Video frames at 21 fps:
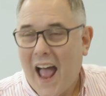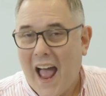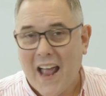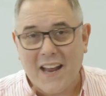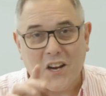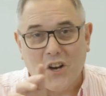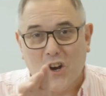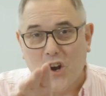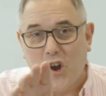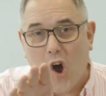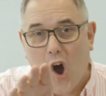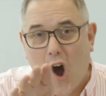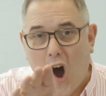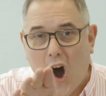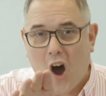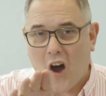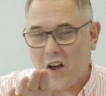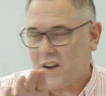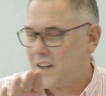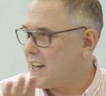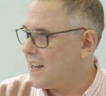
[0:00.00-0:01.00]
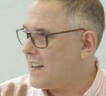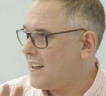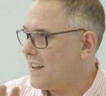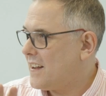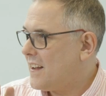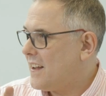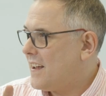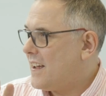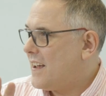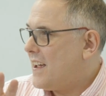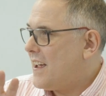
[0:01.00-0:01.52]
And God,
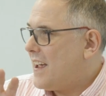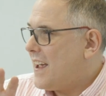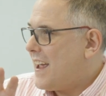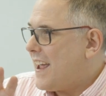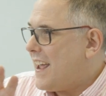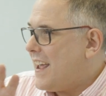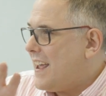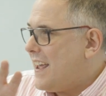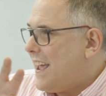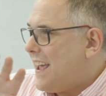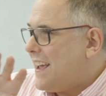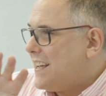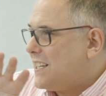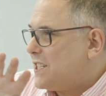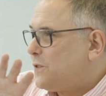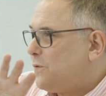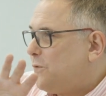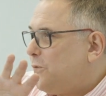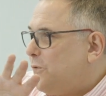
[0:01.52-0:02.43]
it is